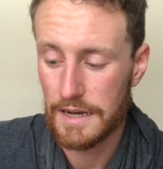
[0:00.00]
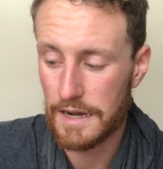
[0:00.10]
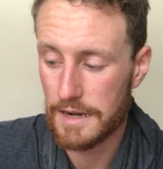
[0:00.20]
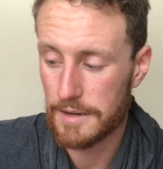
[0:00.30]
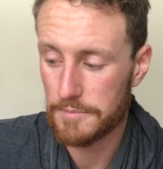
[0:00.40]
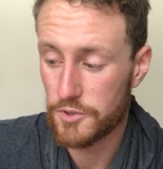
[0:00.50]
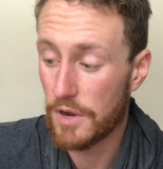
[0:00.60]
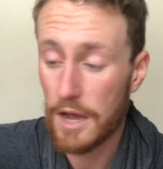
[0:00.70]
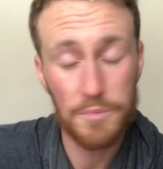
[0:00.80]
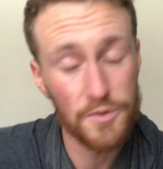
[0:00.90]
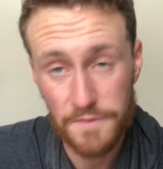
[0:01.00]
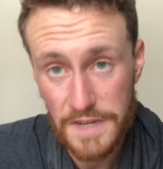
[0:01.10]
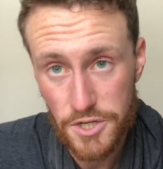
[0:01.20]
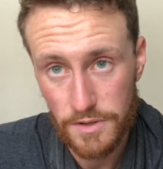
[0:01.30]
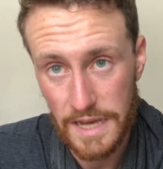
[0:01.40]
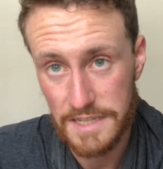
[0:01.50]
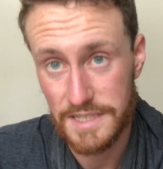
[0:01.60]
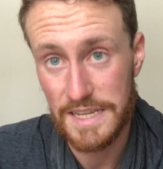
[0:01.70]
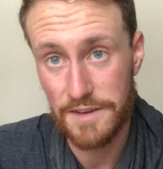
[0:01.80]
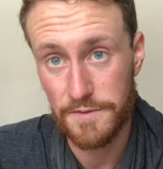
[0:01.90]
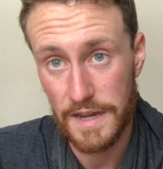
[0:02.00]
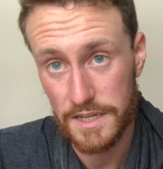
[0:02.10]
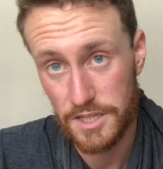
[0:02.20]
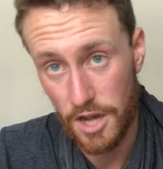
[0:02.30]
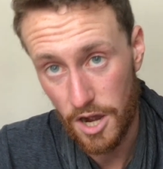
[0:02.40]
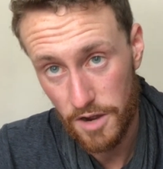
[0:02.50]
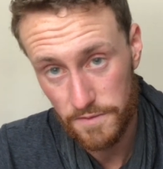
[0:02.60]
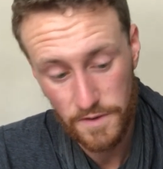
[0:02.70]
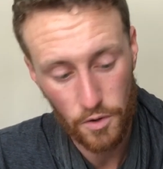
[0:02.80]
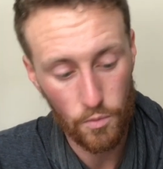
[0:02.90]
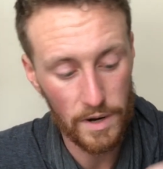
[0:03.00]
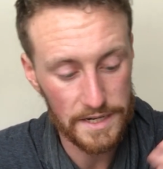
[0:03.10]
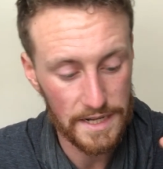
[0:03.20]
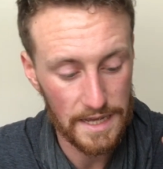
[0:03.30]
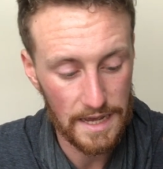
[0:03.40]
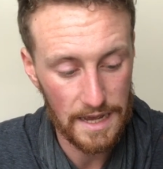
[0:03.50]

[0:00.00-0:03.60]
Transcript: to help you visualize the effect of what